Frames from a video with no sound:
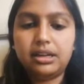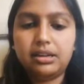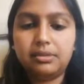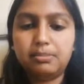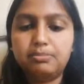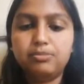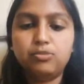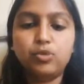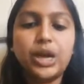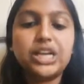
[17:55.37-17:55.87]

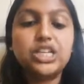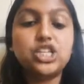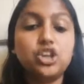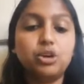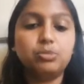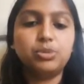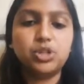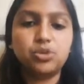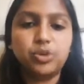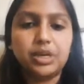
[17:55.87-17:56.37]
ratio
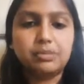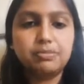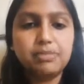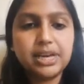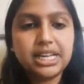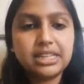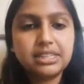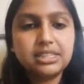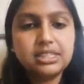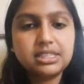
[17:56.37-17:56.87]
between
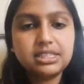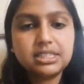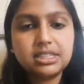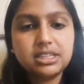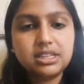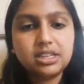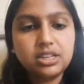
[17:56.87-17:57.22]
bids,